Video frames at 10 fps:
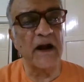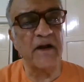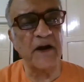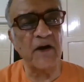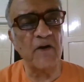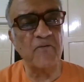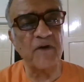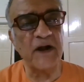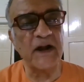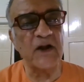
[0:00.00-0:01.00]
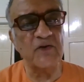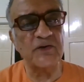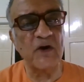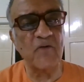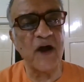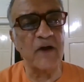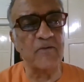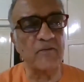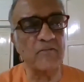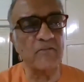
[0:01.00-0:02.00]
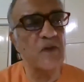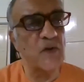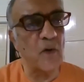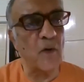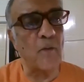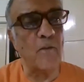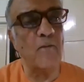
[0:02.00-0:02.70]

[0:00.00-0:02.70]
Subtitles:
get rid of it, and you survive. No.